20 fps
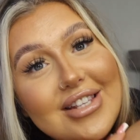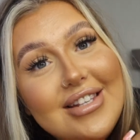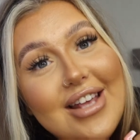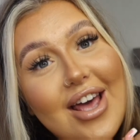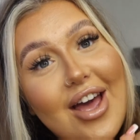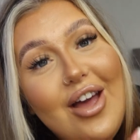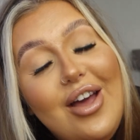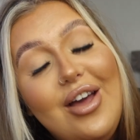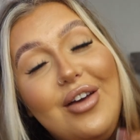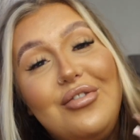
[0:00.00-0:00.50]
So
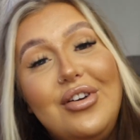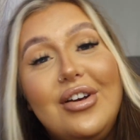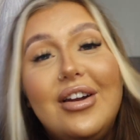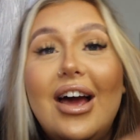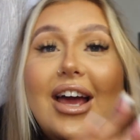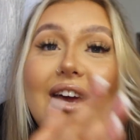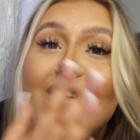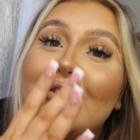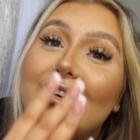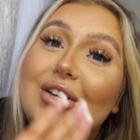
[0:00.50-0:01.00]
if you
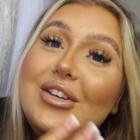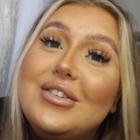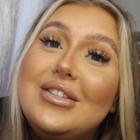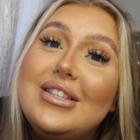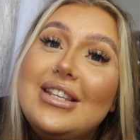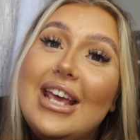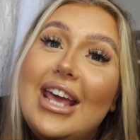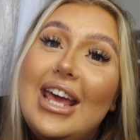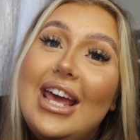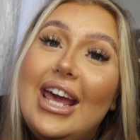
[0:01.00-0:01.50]
like what you
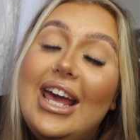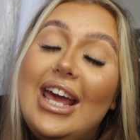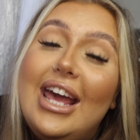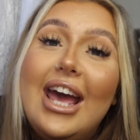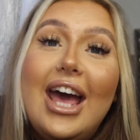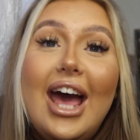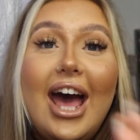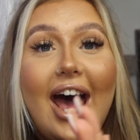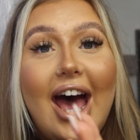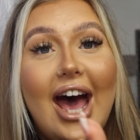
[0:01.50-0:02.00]
see
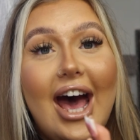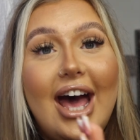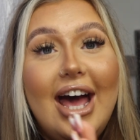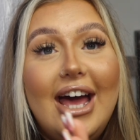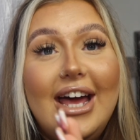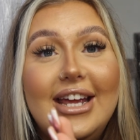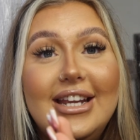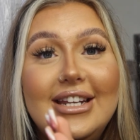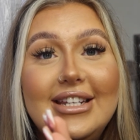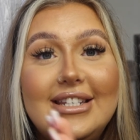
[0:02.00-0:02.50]

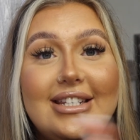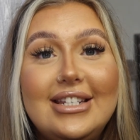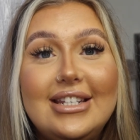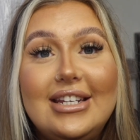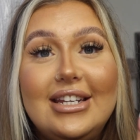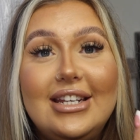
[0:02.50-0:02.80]
and